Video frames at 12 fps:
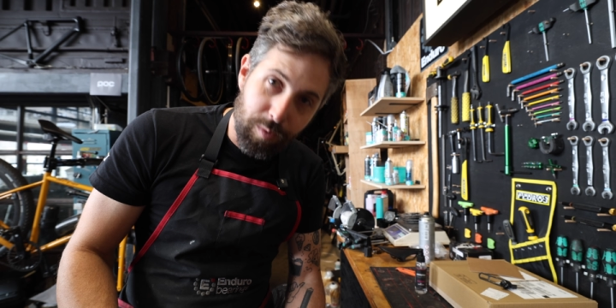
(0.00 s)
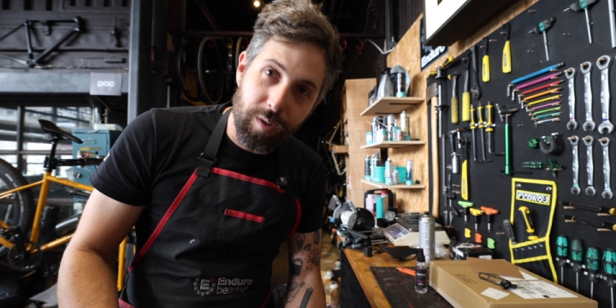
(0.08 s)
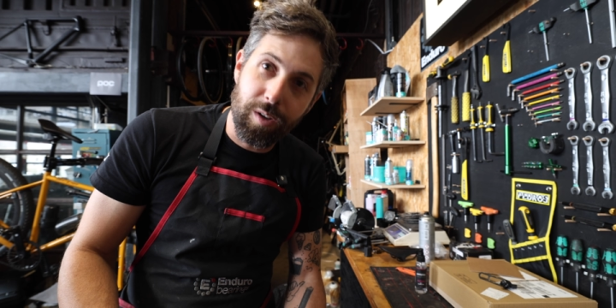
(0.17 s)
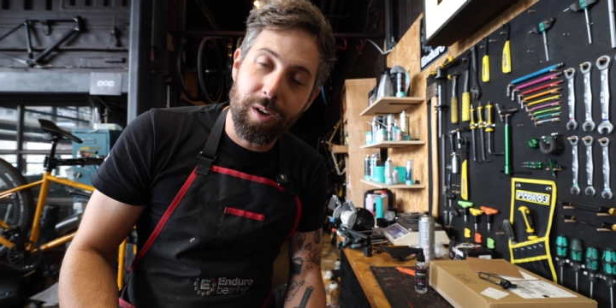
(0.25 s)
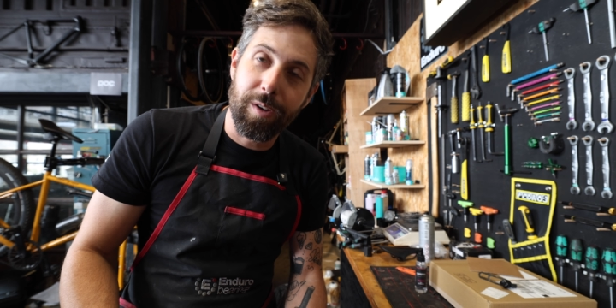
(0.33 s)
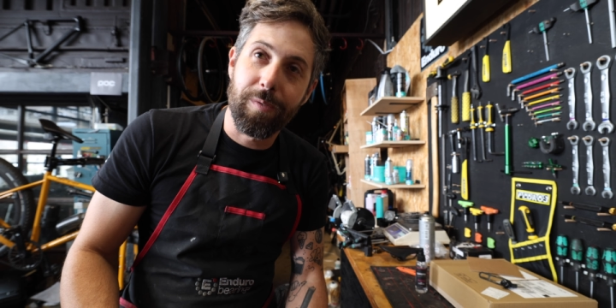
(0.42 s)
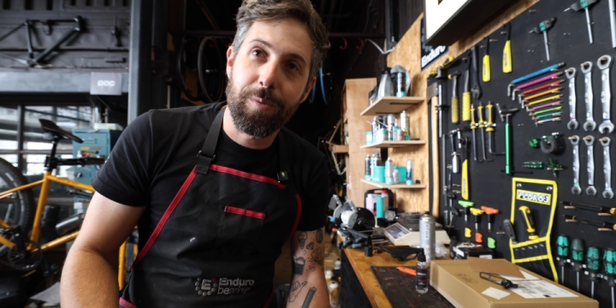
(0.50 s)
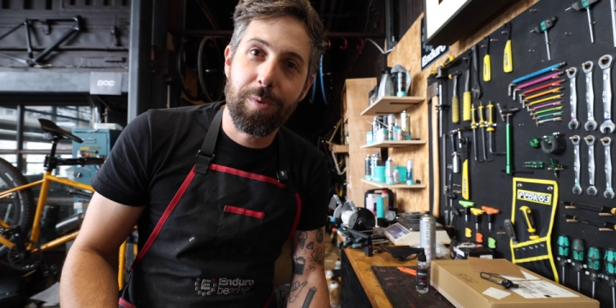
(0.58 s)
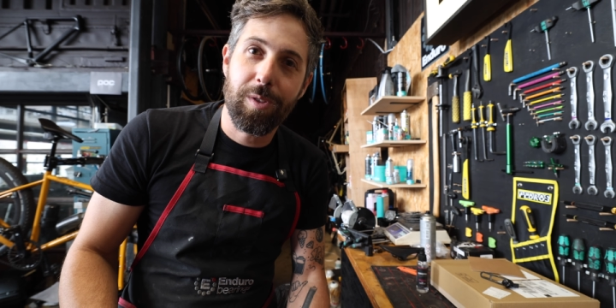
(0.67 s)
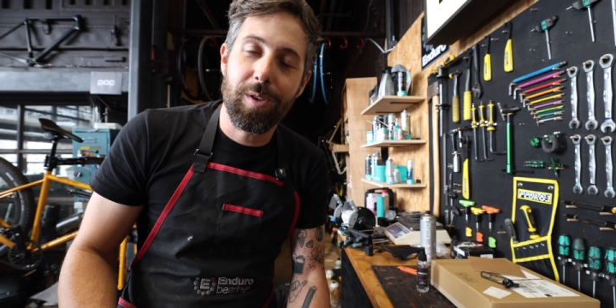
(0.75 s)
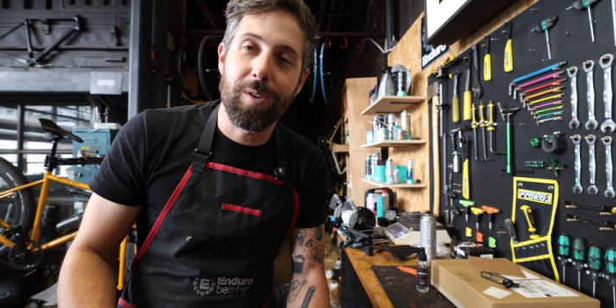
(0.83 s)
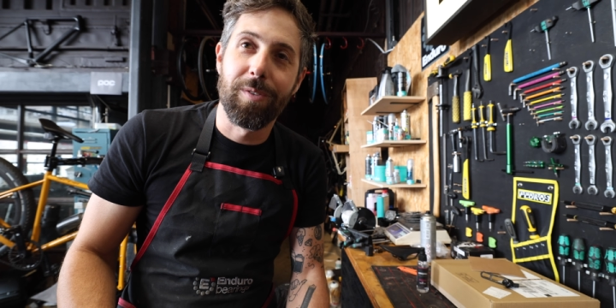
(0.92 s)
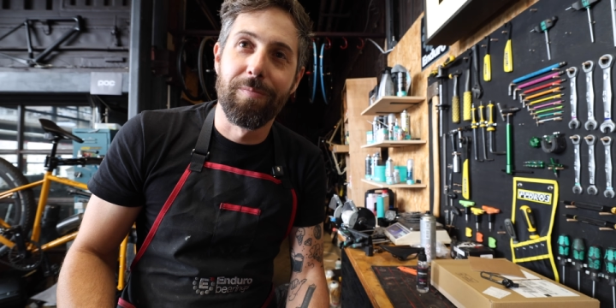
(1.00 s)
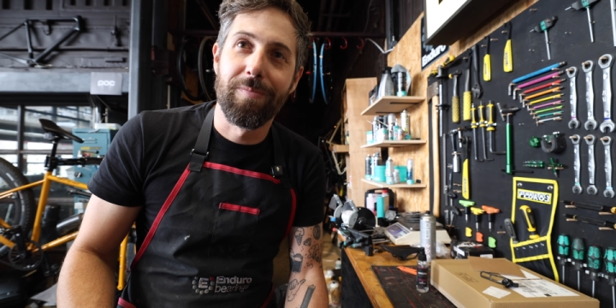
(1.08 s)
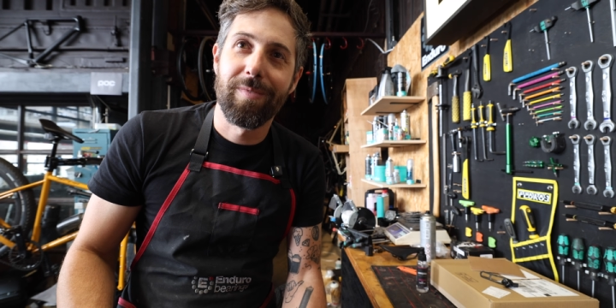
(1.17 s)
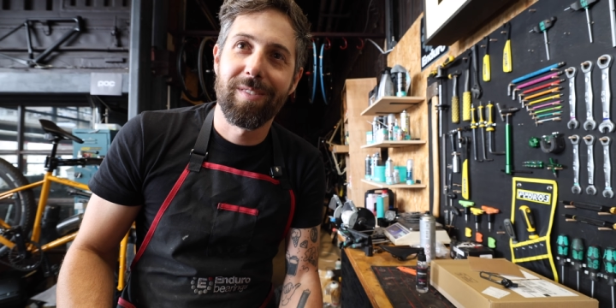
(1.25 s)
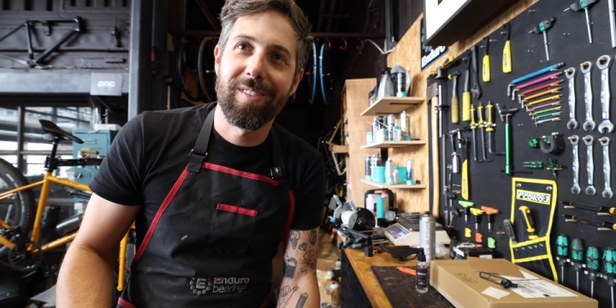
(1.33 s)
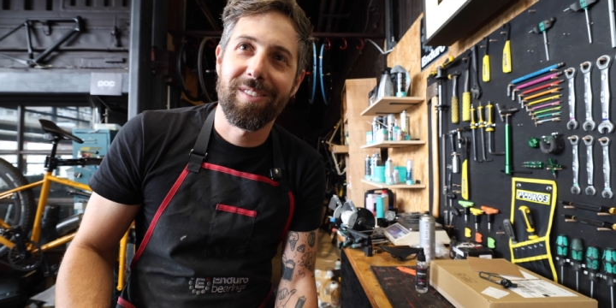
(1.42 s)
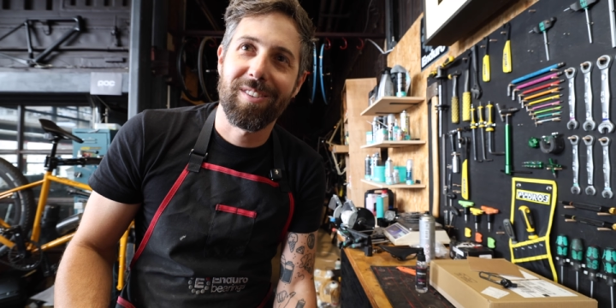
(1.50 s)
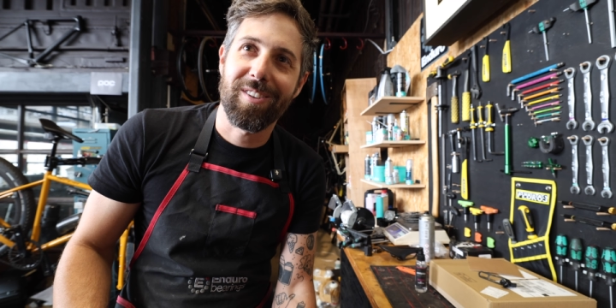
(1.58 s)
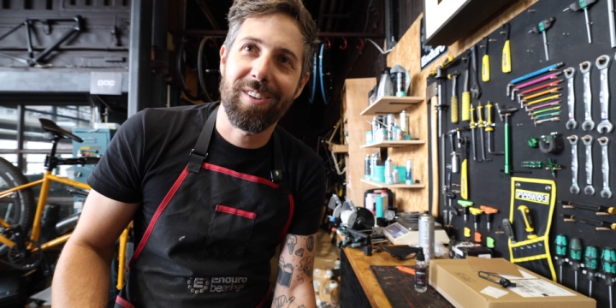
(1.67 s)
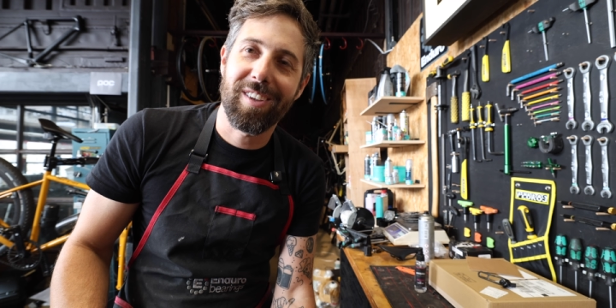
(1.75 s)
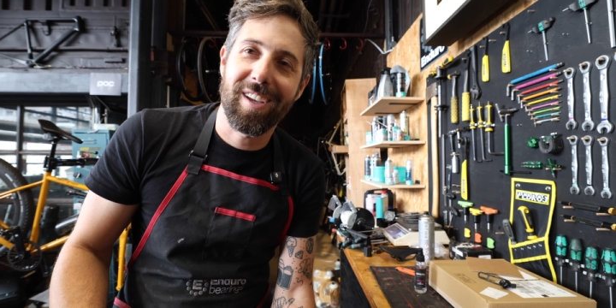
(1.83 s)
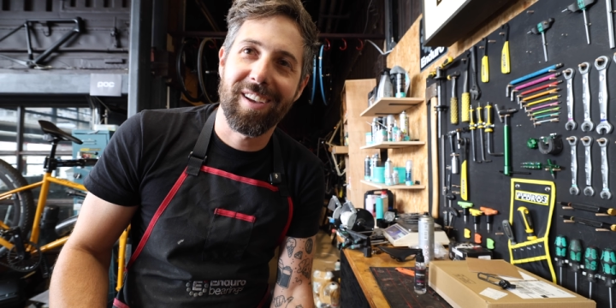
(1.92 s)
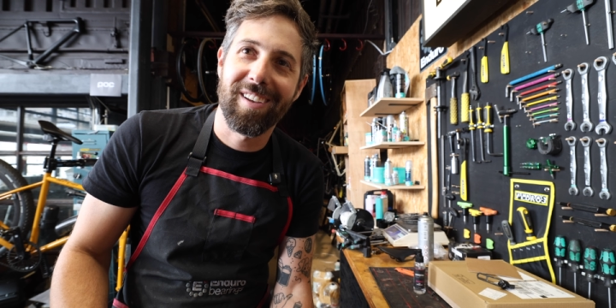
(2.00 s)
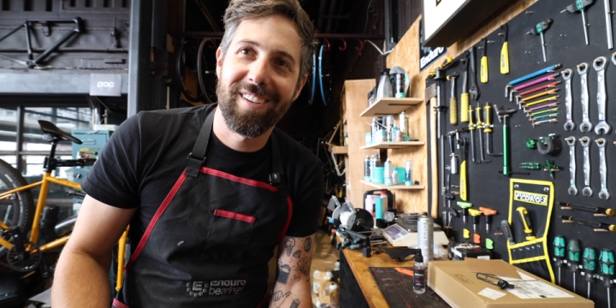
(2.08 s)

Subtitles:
one go with you. So yeah.